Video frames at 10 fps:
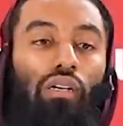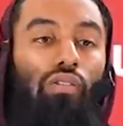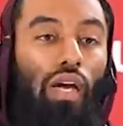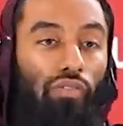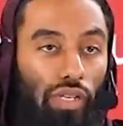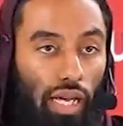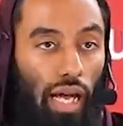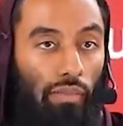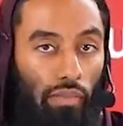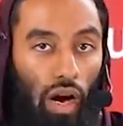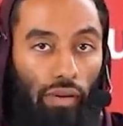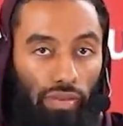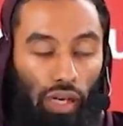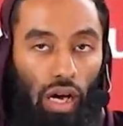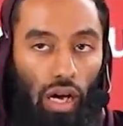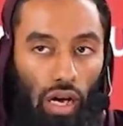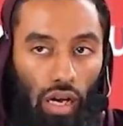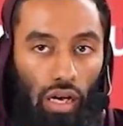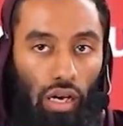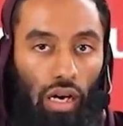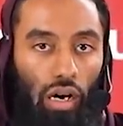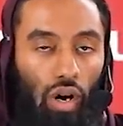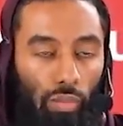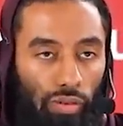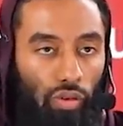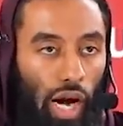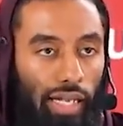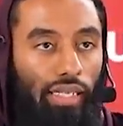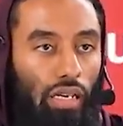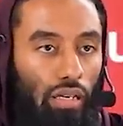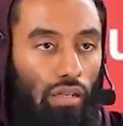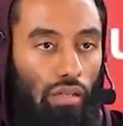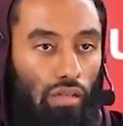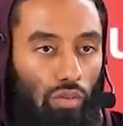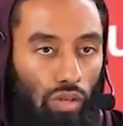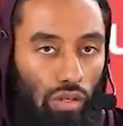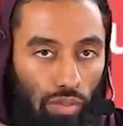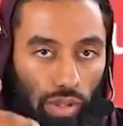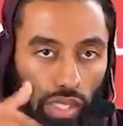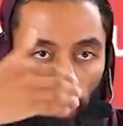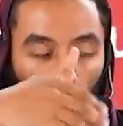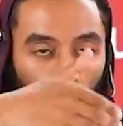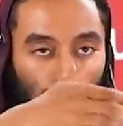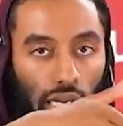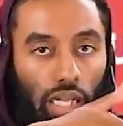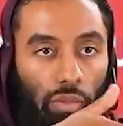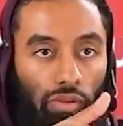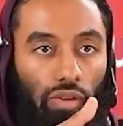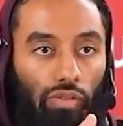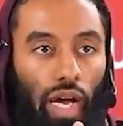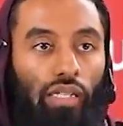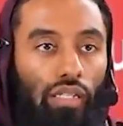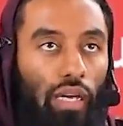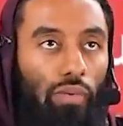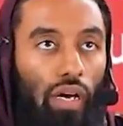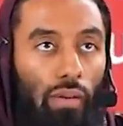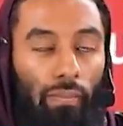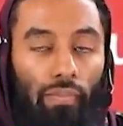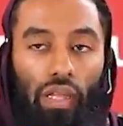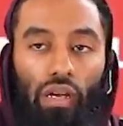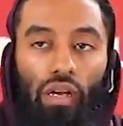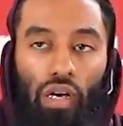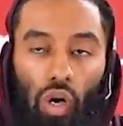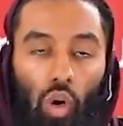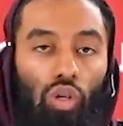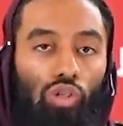So every time after or before Asr, because everyone wants to get there for Asr time, right? All the